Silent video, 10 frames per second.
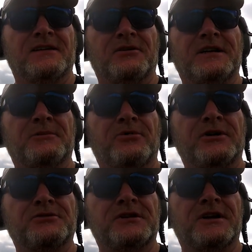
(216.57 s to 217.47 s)
only did
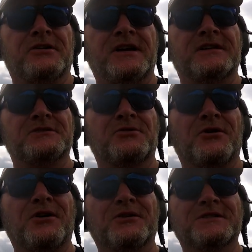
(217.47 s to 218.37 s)
Preacher Digger get his
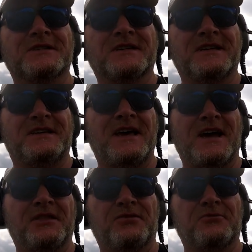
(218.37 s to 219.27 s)
cross, he
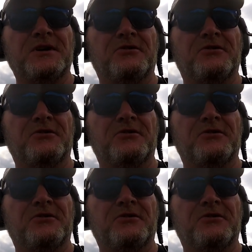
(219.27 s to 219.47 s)
got three